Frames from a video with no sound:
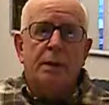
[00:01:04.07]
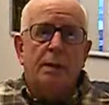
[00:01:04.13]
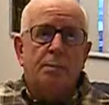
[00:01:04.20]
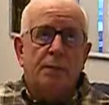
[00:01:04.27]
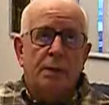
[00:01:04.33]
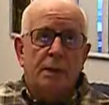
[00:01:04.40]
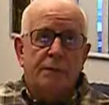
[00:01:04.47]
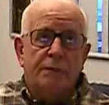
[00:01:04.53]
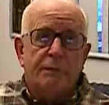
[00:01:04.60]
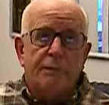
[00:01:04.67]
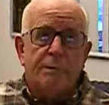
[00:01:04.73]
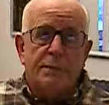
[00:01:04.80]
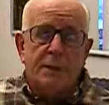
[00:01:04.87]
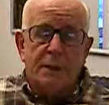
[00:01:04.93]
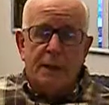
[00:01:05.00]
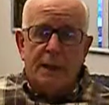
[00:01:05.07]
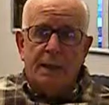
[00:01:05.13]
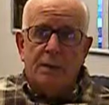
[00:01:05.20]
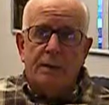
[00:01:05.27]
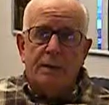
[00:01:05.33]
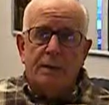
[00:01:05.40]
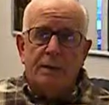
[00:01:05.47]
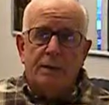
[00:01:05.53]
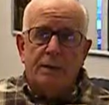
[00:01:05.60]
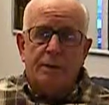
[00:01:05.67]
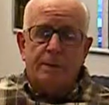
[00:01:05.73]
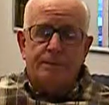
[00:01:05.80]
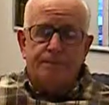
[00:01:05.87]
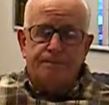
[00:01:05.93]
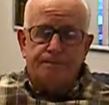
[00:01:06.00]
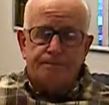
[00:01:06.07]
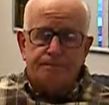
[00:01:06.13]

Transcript: a couple of them today with you.